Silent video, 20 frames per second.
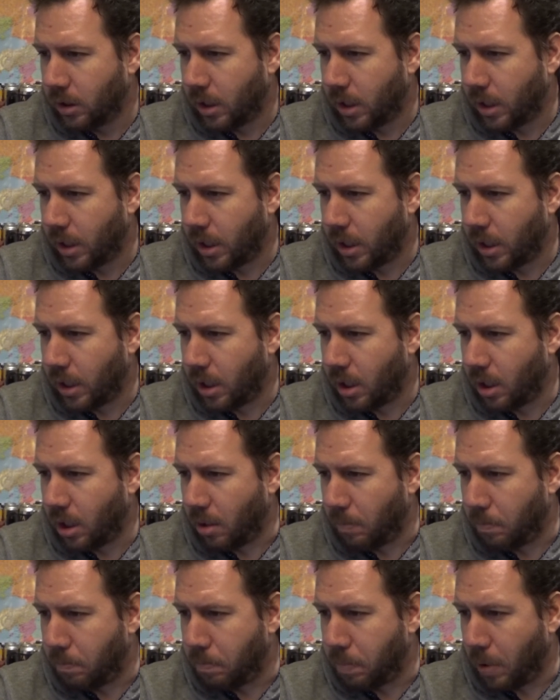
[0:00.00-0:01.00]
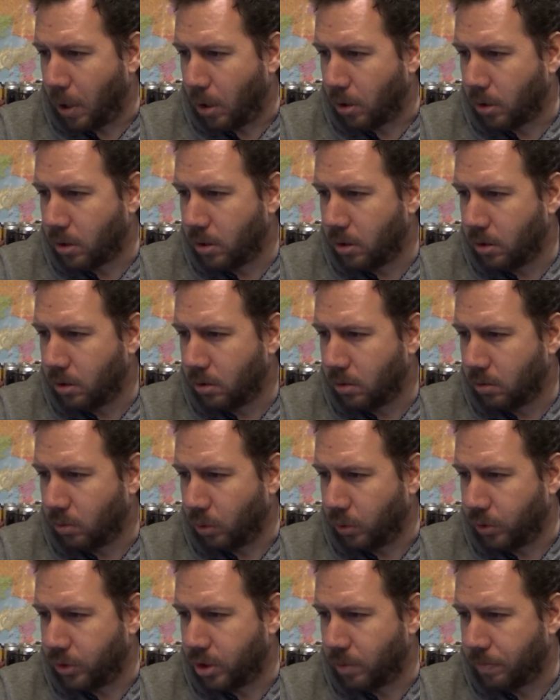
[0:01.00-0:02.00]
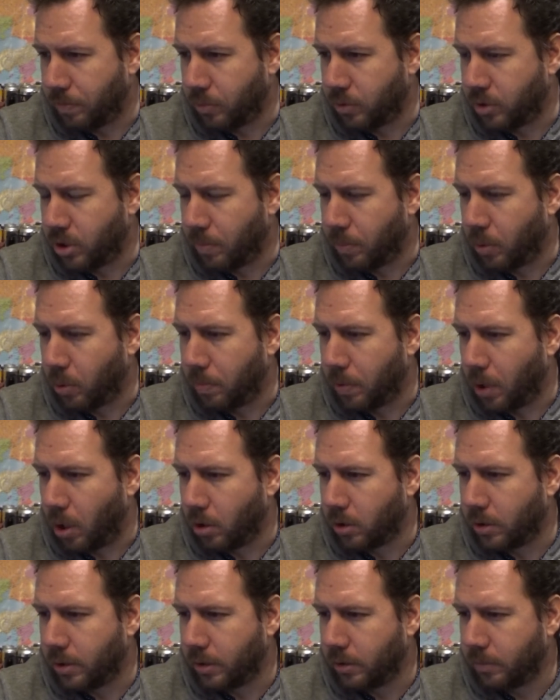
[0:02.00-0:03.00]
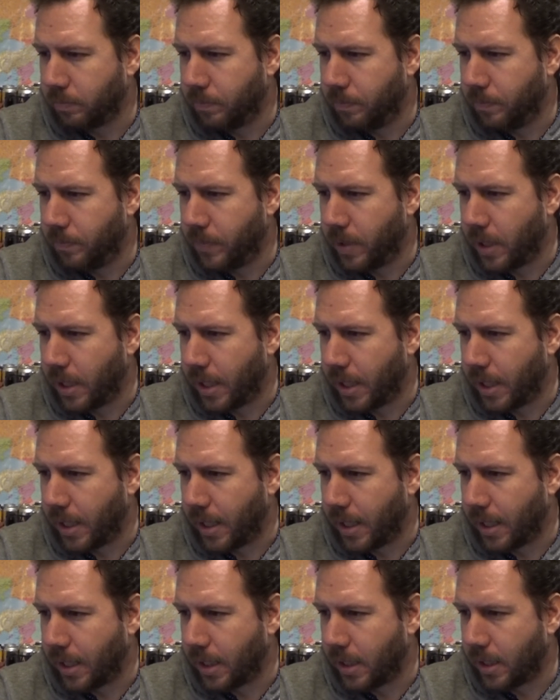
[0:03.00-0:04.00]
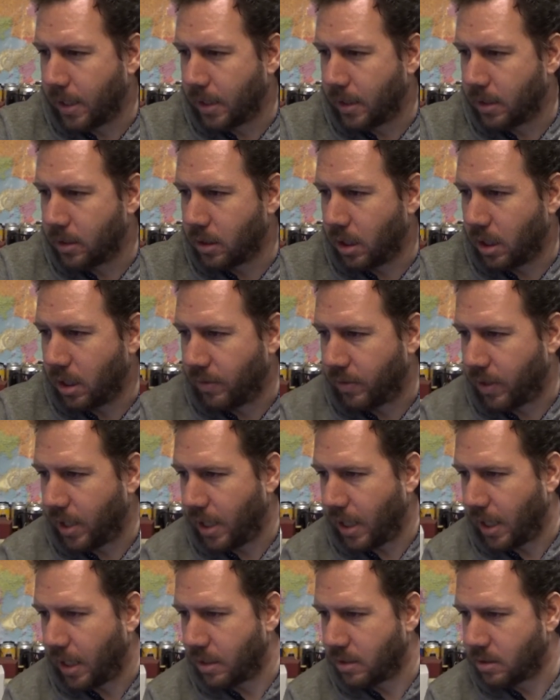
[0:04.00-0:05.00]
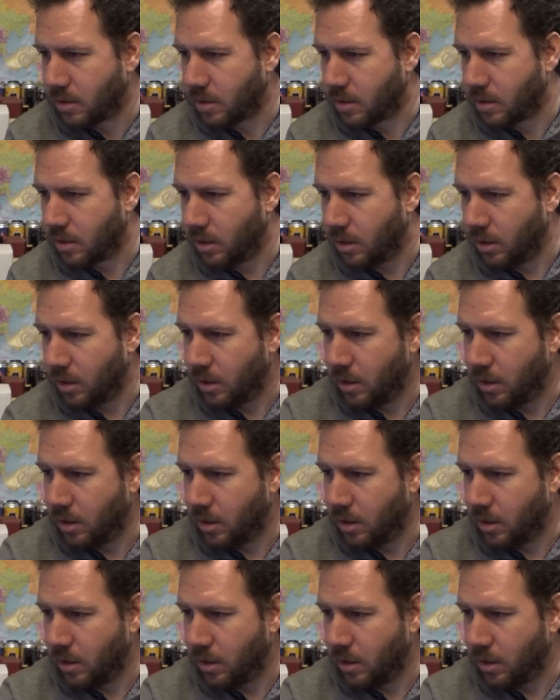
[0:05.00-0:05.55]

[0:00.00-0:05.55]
a Bock or Doppelbock, and another Helles,